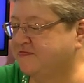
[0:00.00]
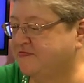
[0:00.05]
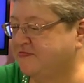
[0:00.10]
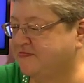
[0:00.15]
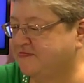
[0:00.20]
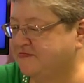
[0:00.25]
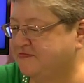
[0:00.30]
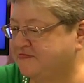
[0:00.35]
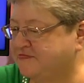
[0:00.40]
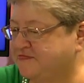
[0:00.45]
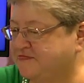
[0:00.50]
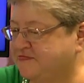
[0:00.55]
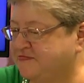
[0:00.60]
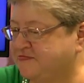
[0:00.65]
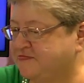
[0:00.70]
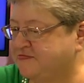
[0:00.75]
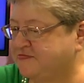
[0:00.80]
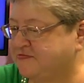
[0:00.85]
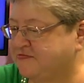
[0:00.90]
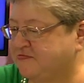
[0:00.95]

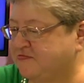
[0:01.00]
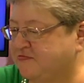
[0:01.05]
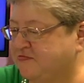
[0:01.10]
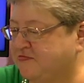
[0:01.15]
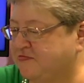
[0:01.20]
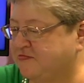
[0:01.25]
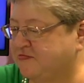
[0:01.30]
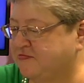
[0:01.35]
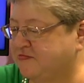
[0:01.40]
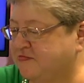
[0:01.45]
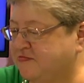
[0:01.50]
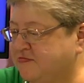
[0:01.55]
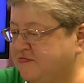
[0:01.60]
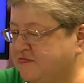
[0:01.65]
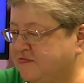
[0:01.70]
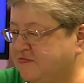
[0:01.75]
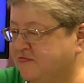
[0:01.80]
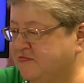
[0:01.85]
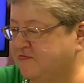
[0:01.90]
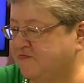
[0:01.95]

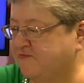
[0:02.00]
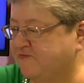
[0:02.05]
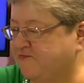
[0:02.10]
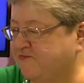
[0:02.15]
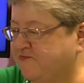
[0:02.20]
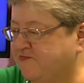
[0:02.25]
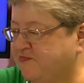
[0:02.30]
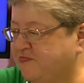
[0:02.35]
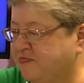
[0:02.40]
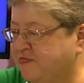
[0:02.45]
The person shown says nothing.